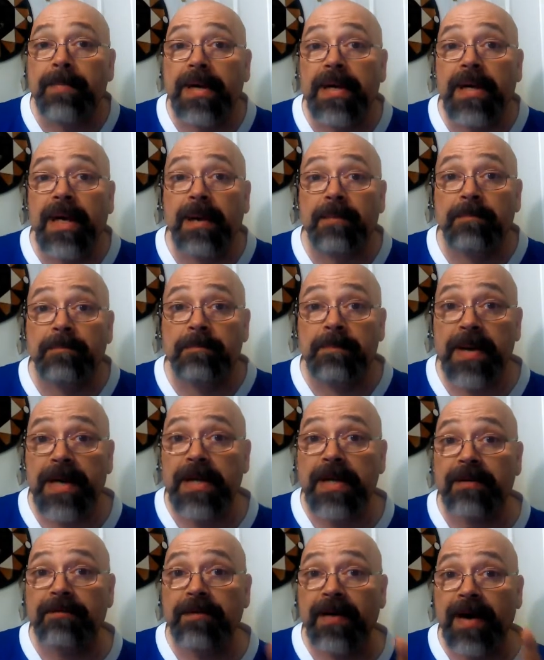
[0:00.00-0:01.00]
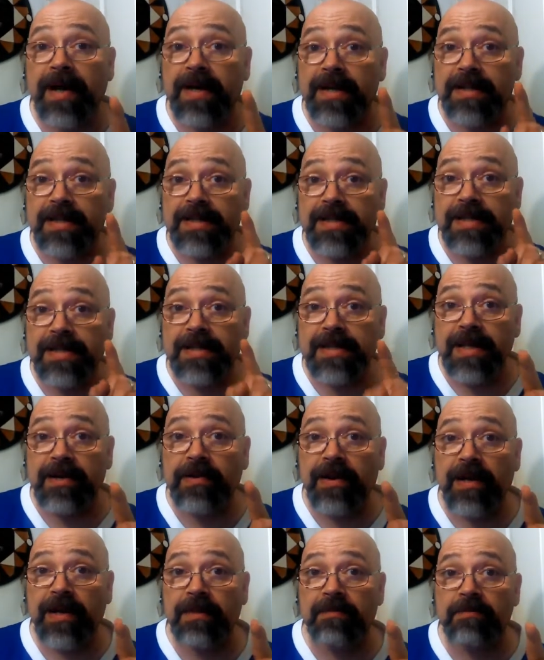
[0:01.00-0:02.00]
But I bet if I
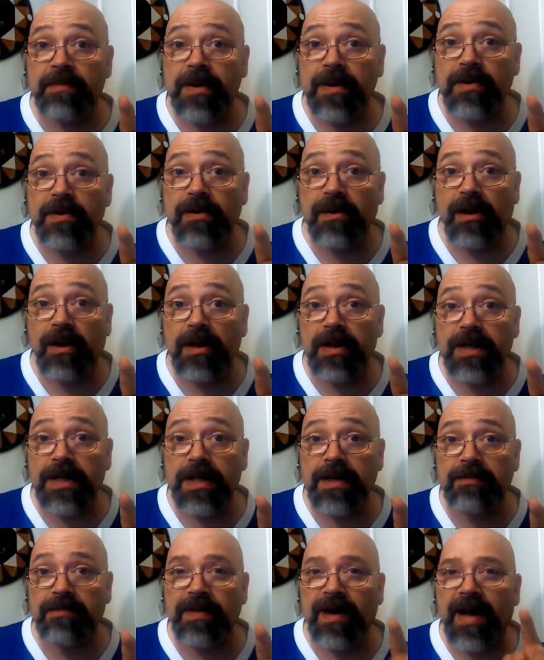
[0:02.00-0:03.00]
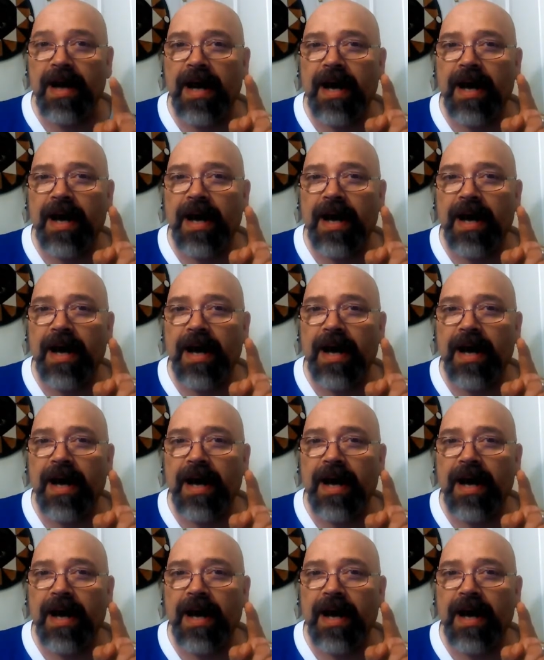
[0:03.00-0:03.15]
stare at a mirror long enough,